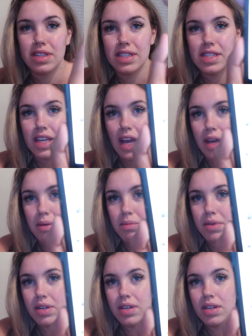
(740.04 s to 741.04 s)

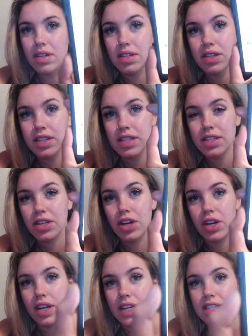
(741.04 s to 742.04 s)
same this is a
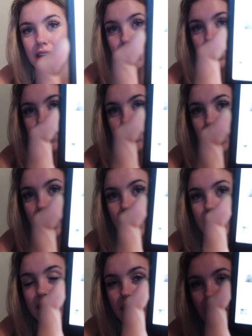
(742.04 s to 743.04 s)
good example of me.
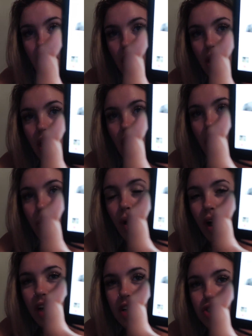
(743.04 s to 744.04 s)
It's like a
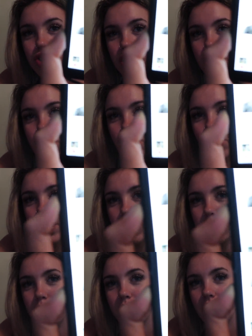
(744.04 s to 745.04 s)
YG
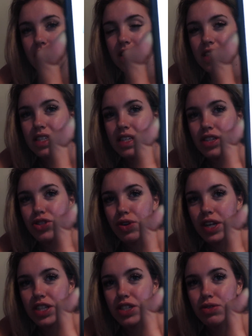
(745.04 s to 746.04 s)
curated playlist,
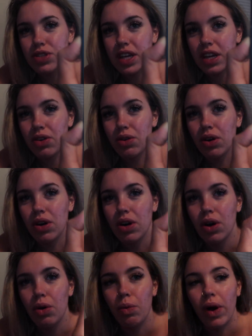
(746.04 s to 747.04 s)
Drake's new single,
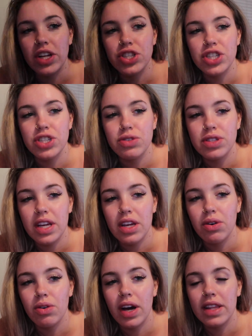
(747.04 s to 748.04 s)
YG's new
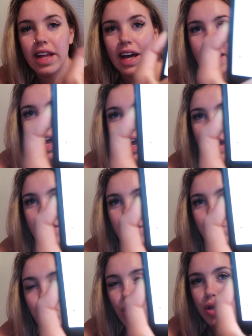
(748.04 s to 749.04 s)
single, and like
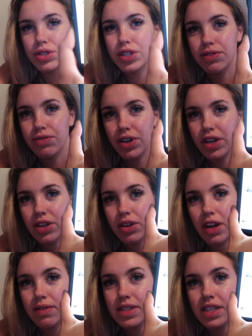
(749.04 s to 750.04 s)
a royalty free, you
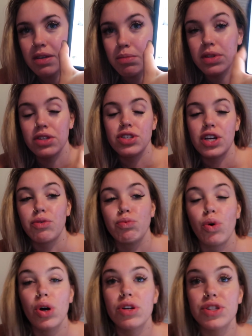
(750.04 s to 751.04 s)
can't even see it, but there's like a
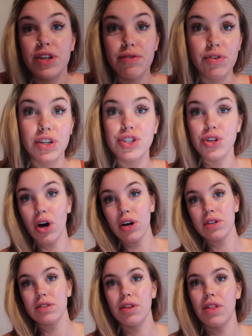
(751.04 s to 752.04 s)
royalty free
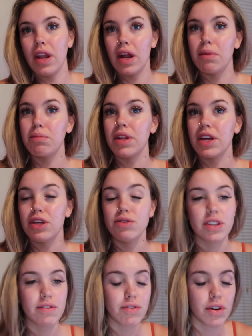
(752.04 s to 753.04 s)
song that I'm like
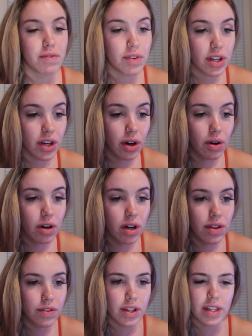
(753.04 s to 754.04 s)
using for a video.
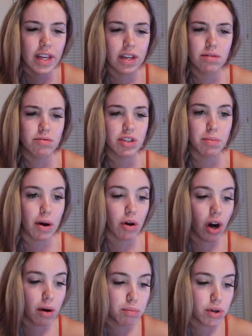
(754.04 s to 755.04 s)
They like somehow
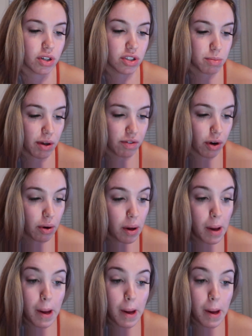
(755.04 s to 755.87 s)
got put onto my phone.